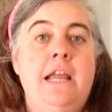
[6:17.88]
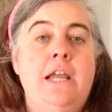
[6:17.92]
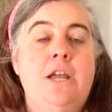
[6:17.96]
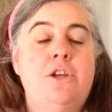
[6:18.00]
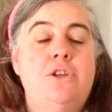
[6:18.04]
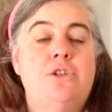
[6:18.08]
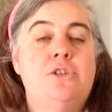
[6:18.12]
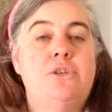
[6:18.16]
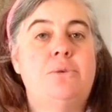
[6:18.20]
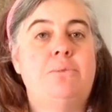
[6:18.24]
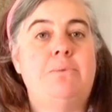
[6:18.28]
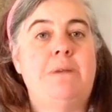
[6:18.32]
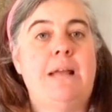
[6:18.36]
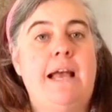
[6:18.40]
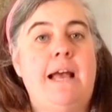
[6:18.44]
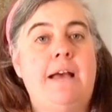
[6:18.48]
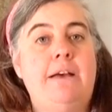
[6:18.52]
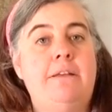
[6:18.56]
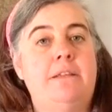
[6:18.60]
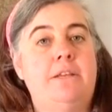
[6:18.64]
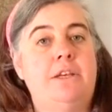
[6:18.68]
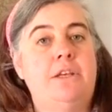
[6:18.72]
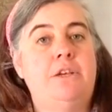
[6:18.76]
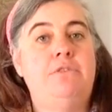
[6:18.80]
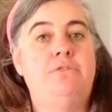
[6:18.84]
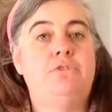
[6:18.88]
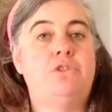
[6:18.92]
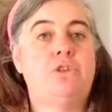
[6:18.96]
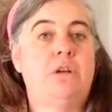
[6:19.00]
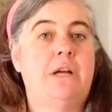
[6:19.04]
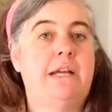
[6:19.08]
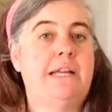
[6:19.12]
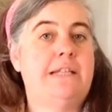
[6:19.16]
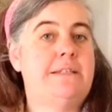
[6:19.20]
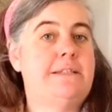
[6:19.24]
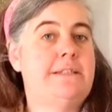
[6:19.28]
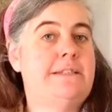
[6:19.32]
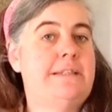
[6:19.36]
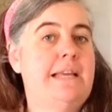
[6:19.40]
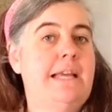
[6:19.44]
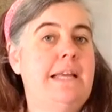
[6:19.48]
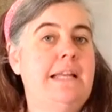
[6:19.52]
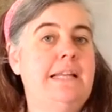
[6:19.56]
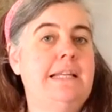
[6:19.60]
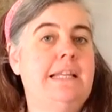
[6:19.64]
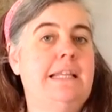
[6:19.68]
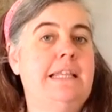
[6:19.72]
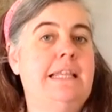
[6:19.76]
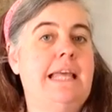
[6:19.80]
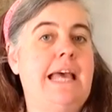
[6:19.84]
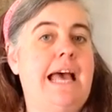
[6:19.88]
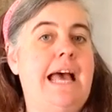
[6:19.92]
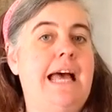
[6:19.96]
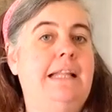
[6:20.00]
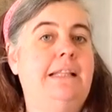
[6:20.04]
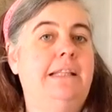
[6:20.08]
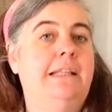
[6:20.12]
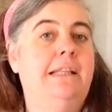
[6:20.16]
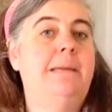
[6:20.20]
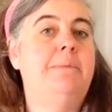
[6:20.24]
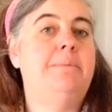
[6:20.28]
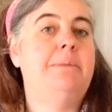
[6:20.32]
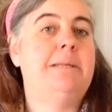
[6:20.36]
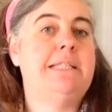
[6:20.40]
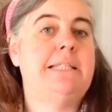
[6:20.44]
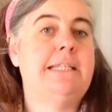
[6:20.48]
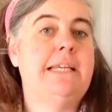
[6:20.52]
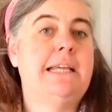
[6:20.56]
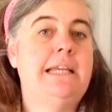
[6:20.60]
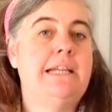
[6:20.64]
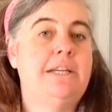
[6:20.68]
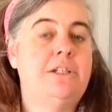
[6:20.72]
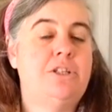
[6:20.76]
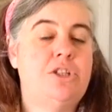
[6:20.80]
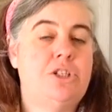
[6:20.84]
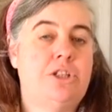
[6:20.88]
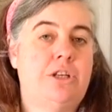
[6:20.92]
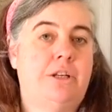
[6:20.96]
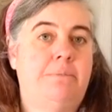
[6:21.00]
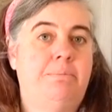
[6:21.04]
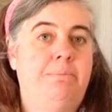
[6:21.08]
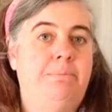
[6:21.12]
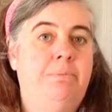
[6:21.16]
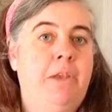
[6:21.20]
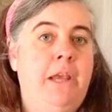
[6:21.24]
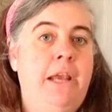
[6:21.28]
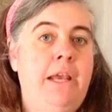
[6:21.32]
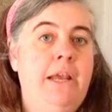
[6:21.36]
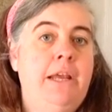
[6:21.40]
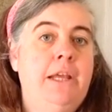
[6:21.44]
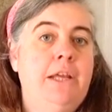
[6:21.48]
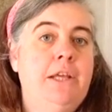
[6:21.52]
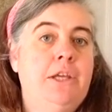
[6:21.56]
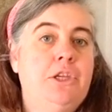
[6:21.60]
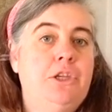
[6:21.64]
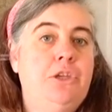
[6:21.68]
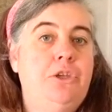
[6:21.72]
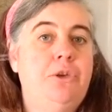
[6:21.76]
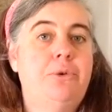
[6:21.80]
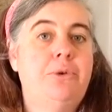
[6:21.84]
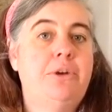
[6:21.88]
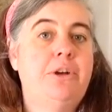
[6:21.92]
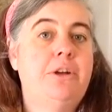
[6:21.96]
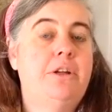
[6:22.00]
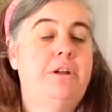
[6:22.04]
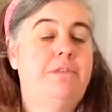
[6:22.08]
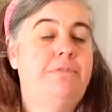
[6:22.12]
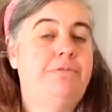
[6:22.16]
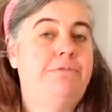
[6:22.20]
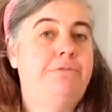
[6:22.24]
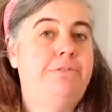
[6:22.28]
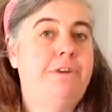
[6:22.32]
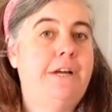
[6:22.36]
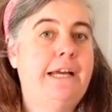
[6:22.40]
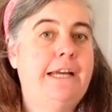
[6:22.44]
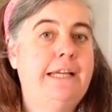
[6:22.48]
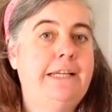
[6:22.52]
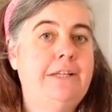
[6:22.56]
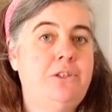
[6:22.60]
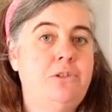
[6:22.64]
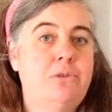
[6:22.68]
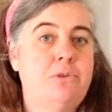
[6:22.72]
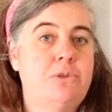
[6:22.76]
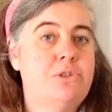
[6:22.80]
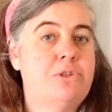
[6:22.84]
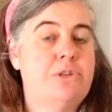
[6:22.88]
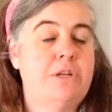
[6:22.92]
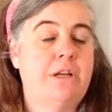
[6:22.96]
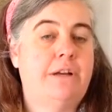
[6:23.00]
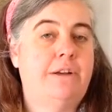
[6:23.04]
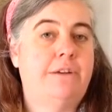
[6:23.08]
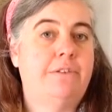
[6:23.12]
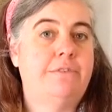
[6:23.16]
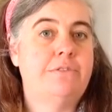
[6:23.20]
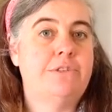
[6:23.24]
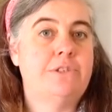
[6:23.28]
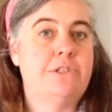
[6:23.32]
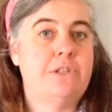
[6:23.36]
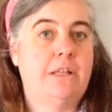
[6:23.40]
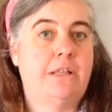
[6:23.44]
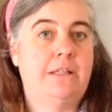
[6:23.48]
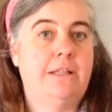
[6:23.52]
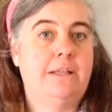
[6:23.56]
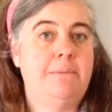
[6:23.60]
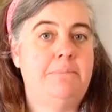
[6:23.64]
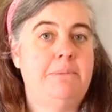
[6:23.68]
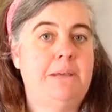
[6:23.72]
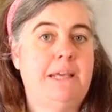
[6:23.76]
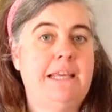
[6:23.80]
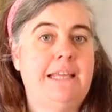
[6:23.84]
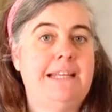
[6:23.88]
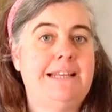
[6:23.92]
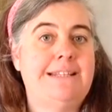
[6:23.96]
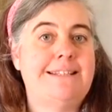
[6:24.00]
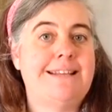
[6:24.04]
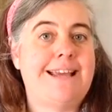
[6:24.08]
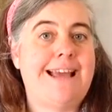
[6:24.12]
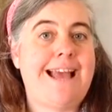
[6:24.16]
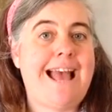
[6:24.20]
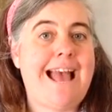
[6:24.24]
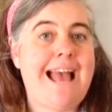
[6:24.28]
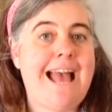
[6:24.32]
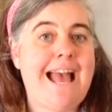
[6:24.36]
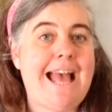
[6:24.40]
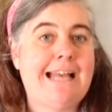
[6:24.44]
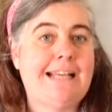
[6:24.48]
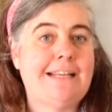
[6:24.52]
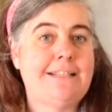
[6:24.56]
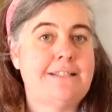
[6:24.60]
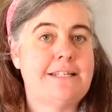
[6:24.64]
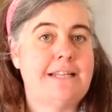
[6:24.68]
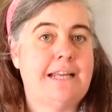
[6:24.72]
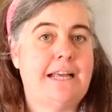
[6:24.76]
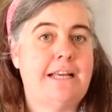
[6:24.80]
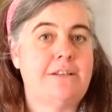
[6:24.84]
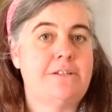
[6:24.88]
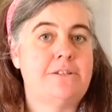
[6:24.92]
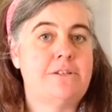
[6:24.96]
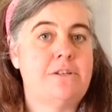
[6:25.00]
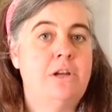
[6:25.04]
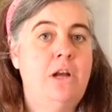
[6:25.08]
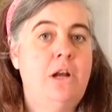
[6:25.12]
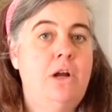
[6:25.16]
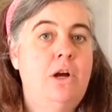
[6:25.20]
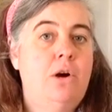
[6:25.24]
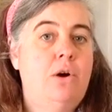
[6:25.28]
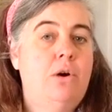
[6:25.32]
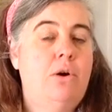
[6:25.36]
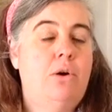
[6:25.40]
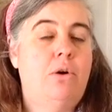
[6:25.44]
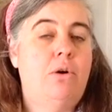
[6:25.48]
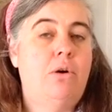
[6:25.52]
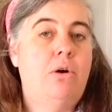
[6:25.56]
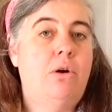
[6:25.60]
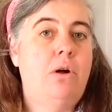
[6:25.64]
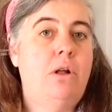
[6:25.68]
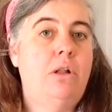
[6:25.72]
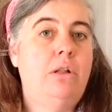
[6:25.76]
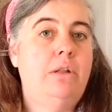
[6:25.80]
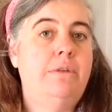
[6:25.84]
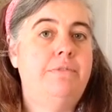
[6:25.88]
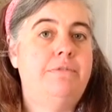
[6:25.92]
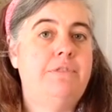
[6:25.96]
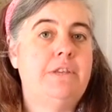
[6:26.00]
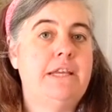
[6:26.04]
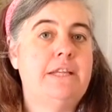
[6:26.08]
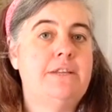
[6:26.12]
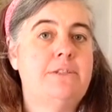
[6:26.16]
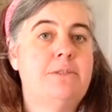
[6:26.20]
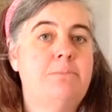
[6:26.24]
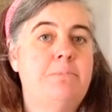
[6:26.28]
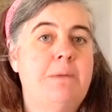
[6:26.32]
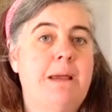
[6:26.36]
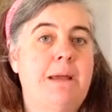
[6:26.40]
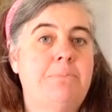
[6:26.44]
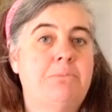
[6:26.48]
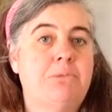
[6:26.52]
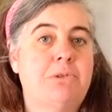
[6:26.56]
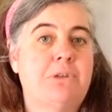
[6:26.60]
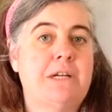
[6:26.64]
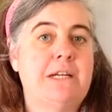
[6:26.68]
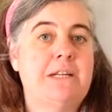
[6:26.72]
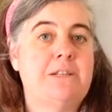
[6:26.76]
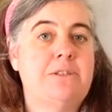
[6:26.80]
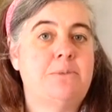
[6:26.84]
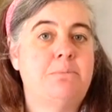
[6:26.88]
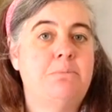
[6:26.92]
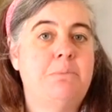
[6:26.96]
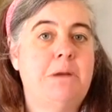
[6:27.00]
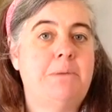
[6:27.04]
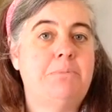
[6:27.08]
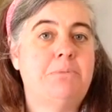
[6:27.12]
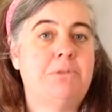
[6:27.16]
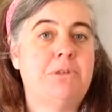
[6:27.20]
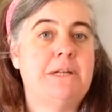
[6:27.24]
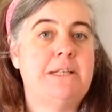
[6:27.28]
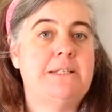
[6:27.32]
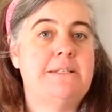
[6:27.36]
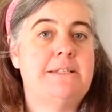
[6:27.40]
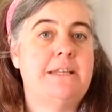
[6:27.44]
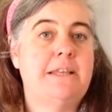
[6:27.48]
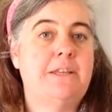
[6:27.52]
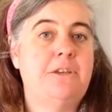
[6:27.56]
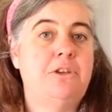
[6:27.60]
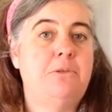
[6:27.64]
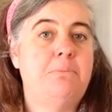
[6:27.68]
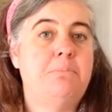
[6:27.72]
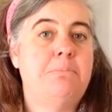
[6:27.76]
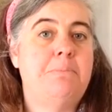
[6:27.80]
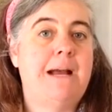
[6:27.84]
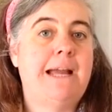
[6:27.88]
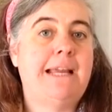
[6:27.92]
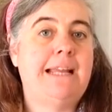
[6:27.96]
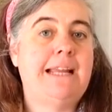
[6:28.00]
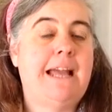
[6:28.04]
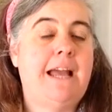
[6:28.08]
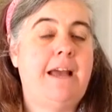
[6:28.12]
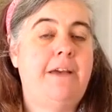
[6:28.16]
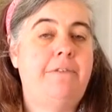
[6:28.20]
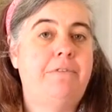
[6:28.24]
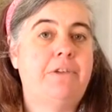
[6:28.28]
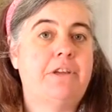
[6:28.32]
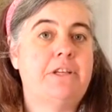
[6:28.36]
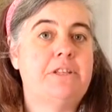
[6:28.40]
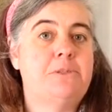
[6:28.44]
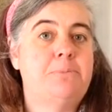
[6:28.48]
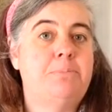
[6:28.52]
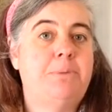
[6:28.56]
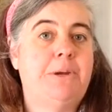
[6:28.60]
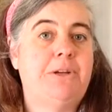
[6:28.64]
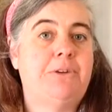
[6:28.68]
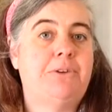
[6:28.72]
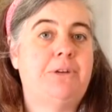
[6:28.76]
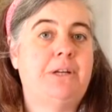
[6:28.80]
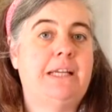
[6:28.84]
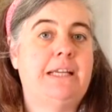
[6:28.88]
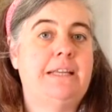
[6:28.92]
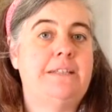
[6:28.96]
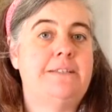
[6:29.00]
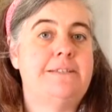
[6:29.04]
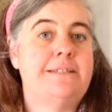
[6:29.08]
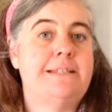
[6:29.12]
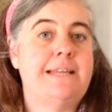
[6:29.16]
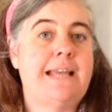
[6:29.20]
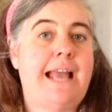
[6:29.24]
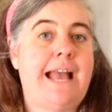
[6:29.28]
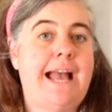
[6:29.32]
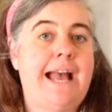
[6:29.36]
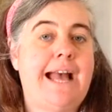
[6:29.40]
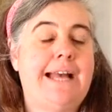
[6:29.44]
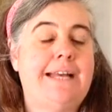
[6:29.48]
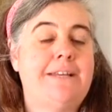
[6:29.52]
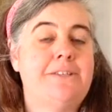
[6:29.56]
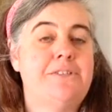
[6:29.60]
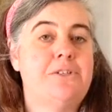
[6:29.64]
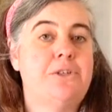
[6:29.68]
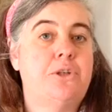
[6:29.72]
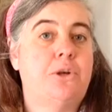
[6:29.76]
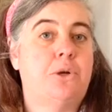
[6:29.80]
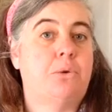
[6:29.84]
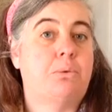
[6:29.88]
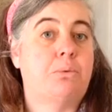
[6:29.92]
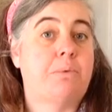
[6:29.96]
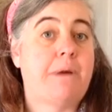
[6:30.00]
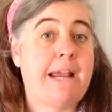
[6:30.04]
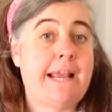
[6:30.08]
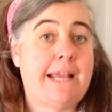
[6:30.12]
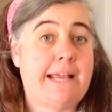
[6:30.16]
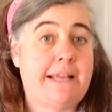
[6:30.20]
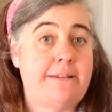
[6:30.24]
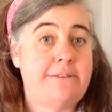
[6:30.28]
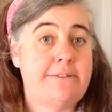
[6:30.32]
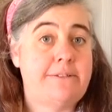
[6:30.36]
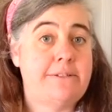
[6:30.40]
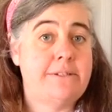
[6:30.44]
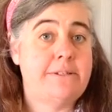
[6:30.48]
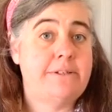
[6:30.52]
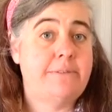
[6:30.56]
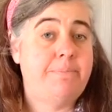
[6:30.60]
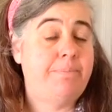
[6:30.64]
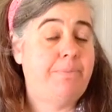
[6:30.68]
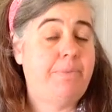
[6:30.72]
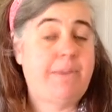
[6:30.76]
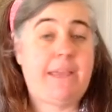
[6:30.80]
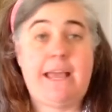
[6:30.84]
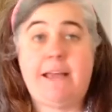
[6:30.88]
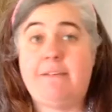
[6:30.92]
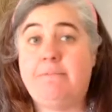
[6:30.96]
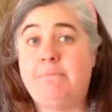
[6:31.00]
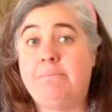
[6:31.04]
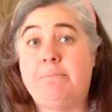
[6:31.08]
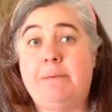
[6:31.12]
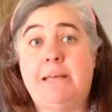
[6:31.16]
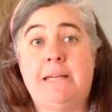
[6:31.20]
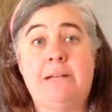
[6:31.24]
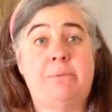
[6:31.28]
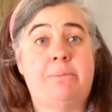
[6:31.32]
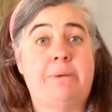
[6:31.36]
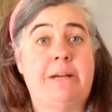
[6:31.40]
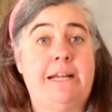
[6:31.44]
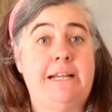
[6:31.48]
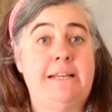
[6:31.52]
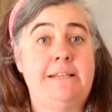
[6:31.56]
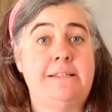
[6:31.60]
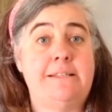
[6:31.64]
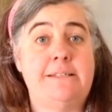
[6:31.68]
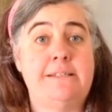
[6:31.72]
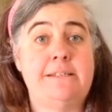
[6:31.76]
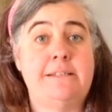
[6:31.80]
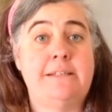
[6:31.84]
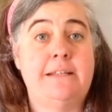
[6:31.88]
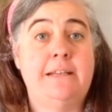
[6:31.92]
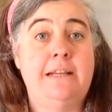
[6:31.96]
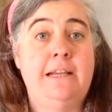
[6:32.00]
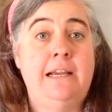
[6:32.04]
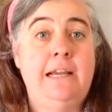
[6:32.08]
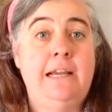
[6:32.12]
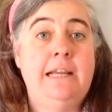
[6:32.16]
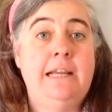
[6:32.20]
So now that you've transcended that limitation, you're going to find yourself suddenly beginning to access all of these memories, memories that you might have experienced as erased. They haven't been erased.